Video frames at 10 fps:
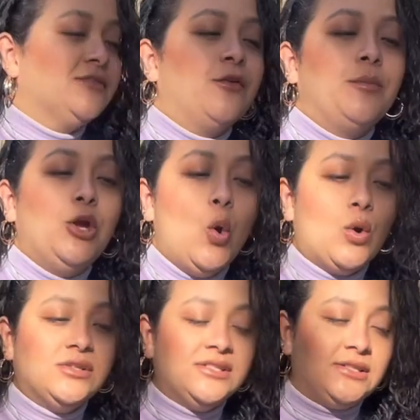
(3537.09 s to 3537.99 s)
For me,
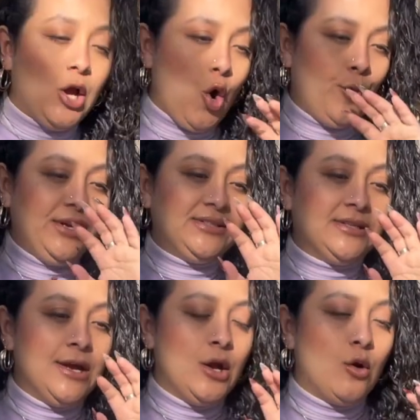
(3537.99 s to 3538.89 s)
horses, they always
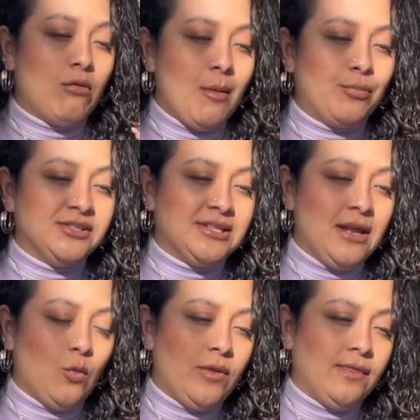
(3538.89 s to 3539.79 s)
represent
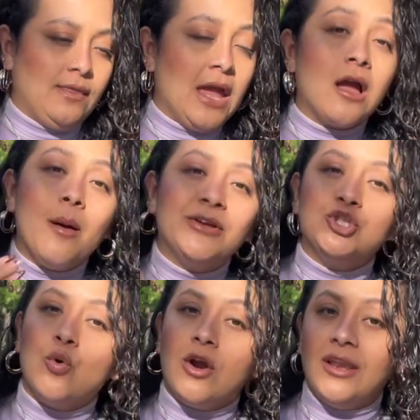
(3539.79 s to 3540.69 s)
when they come
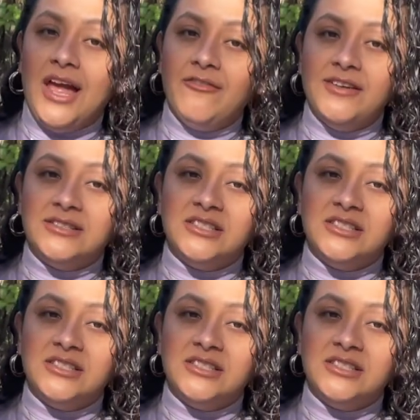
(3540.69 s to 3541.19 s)
into our life as a